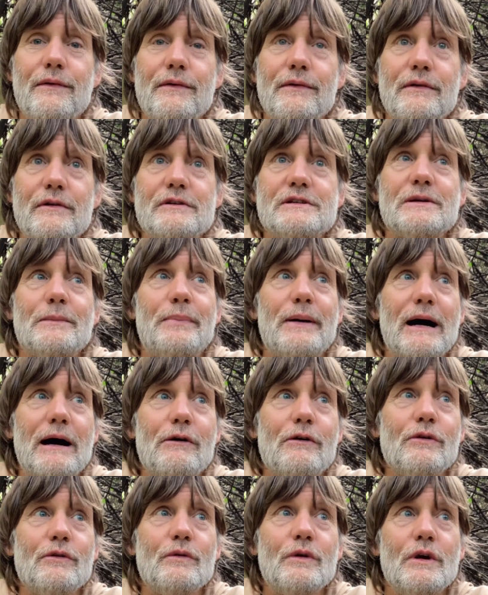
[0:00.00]
There's a
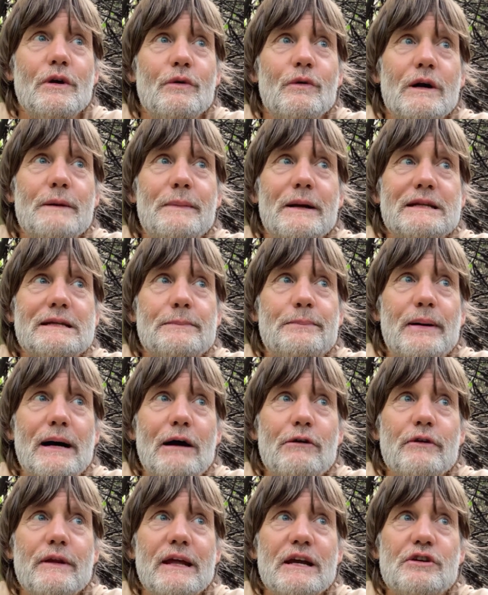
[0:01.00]
power. What about the
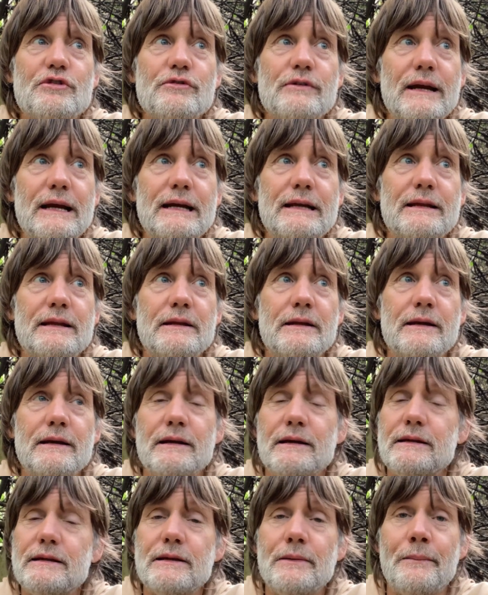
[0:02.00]
power that created
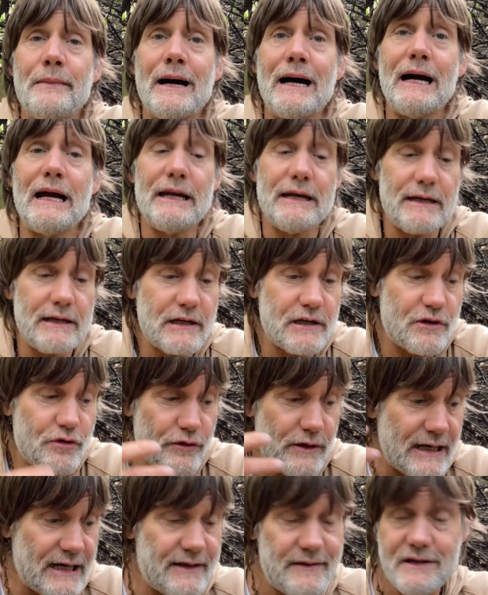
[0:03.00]
the mind and
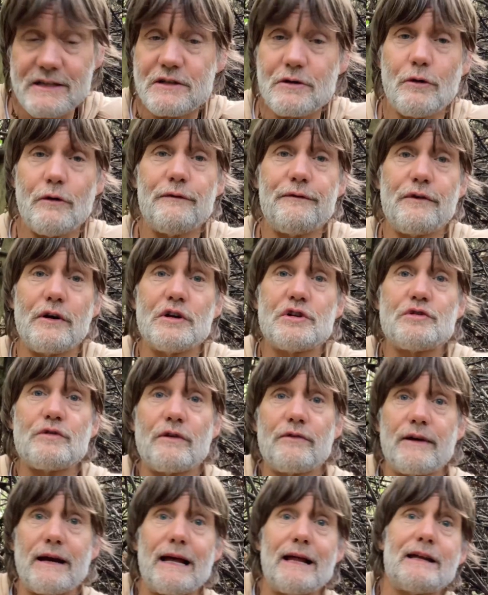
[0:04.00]
created this whole
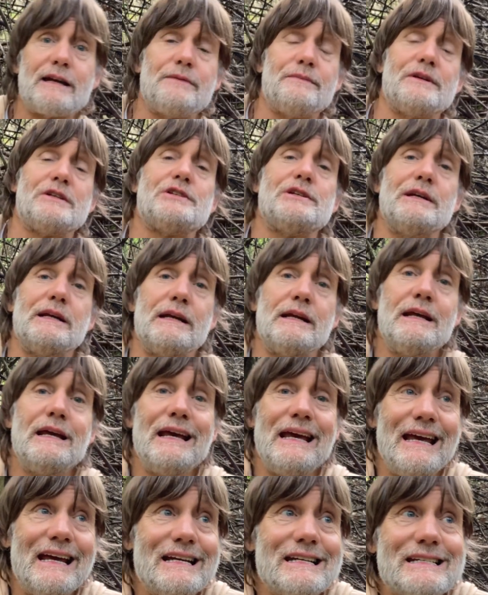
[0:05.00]
virtual reality machine
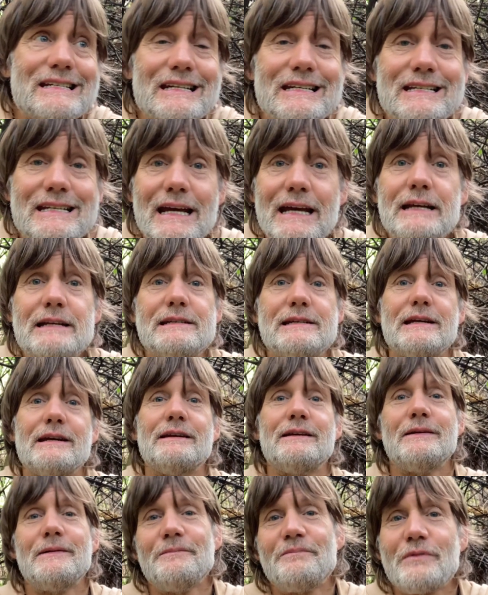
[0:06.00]
and sustains it,
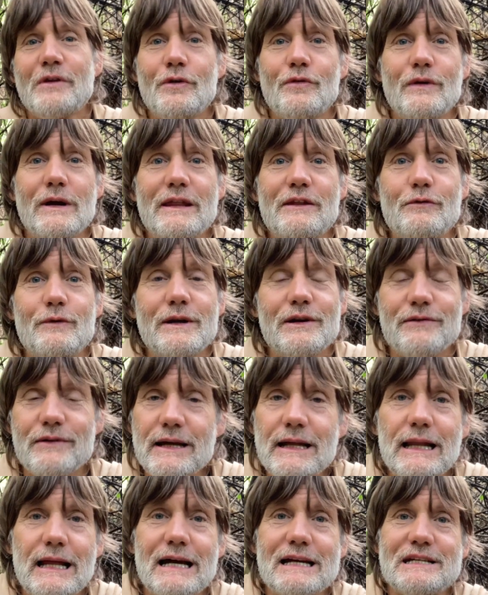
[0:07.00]
whether we
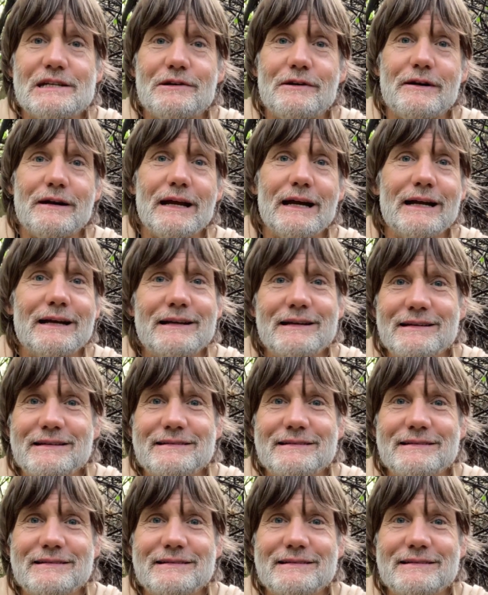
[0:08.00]
realize it or not?